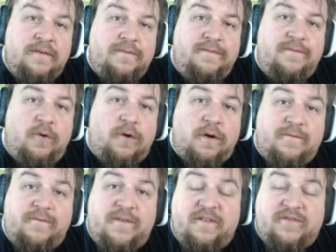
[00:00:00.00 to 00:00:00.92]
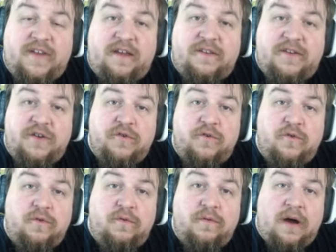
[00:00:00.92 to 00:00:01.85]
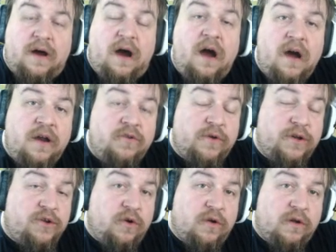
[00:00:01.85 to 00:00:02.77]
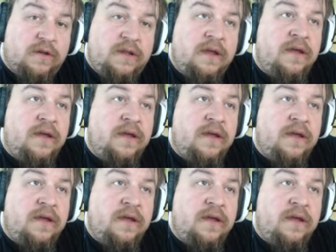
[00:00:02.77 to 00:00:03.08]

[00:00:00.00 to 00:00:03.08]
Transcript: for fifty to one hundred gold,